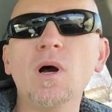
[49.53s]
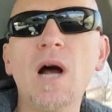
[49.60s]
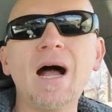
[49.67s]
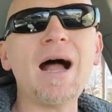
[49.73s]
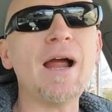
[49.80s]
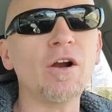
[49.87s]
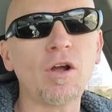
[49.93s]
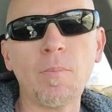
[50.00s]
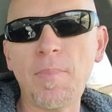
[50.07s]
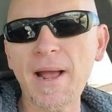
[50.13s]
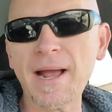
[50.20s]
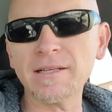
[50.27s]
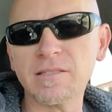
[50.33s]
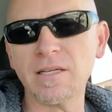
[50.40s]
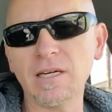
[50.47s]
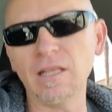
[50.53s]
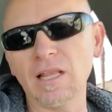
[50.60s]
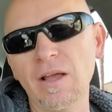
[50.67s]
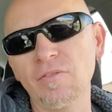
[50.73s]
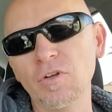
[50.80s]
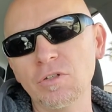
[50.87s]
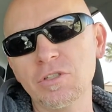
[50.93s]
higher capacity
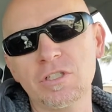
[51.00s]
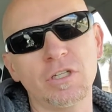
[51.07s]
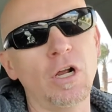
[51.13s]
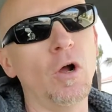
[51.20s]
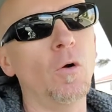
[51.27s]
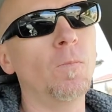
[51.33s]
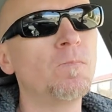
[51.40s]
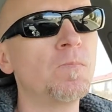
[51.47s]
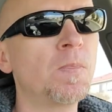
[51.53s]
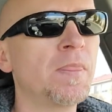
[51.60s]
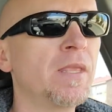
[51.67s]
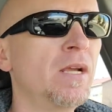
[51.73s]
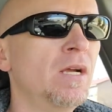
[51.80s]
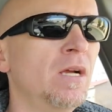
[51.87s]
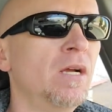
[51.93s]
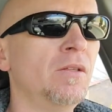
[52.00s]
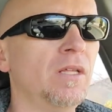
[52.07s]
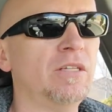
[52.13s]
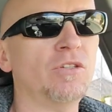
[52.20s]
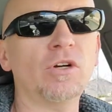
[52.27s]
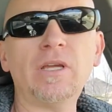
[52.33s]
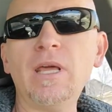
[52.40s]
levels, so
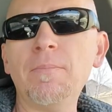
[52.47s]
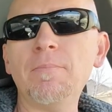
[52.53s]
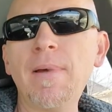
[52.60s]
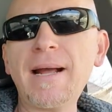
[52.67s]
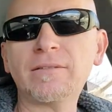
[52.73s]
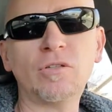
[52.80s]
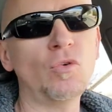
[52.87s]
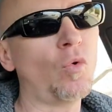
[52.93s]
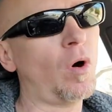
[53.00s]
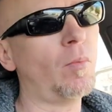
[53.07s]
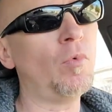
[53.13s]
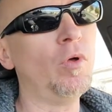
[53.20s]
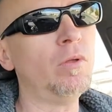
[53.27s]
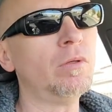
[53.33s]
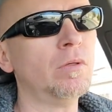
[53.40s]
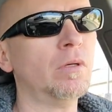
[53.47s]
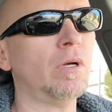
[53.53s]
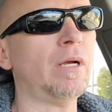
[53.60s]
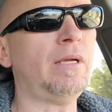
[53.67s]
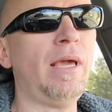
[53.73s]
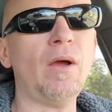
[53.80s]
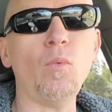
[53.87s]
things are getting back to normal.
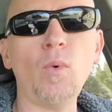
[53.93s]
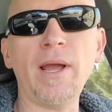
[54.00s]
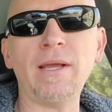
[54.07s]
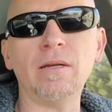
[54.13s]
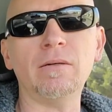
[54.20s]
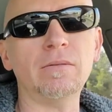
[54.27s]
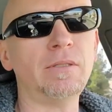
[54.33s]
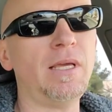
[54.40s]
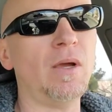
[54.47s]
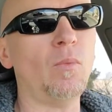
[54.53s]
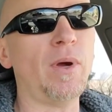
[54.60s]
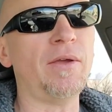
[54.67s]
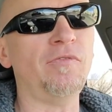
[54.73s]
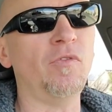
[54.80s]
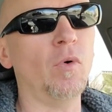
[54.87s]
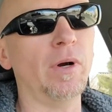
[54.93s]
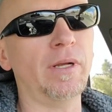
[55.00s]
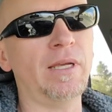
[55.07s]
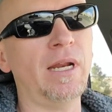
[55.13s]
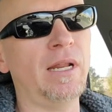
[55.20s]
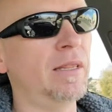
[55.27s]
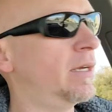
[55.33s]
I can't wait. Can't wait for
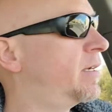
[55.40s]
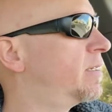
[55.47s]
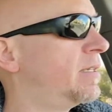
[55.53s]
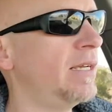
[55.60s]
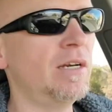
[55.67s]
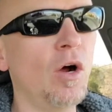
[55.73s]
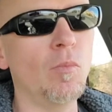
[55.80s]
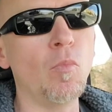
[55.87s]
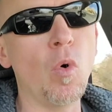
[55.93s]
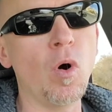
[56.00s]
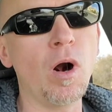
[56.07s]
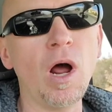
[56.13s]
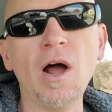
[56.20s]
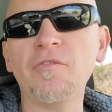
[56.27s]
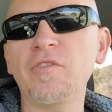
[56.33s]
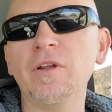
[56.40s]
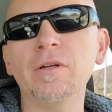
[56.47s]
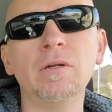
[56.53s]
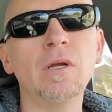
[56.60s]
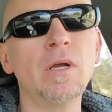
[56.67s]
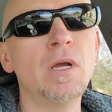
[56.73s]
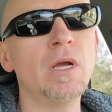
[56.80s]
it. Get in the casino more
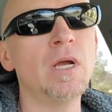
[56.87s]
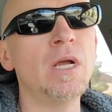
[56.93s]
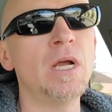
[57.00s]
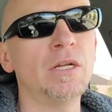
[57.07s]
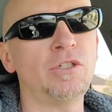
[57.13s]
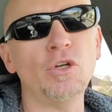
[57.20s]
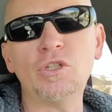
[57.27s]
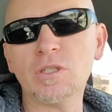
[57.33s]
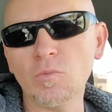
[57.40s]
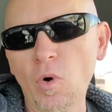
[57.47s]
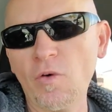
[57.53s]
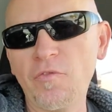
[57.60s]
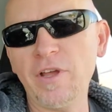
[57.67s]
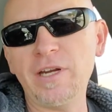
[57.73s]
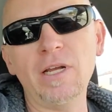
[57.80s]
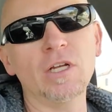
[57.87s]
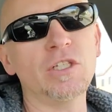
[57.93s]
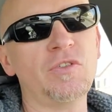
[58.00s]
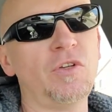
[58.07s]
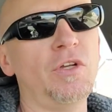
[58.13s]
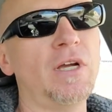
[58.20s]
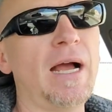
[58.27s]
often. Do some more
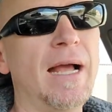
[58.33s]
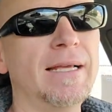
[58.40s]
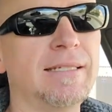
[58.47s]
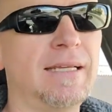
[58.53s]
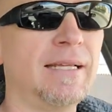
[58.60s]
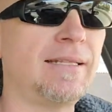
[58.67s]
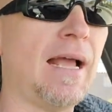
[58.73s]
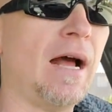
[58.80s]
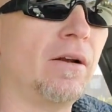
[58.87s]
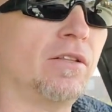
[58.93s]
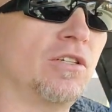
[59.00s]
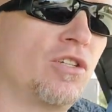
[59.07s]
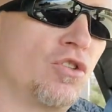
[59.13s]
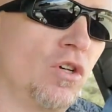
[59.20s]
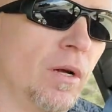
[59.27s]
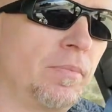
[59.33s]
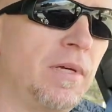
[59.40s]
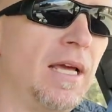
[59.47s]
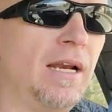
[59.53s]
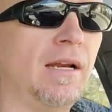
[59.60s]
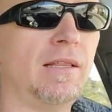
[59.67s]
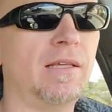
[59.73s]
videos for you guys. Get down to the strip.
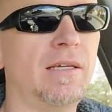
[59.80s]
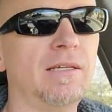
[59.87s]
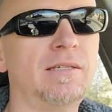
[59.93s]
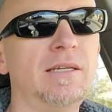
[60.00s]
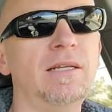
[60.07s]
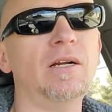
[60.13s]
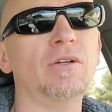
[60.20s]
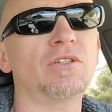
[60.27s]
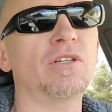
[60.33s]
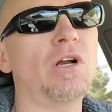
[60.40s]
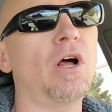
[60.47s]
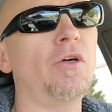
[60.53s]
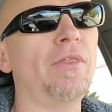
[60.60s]
Get into the casinos and all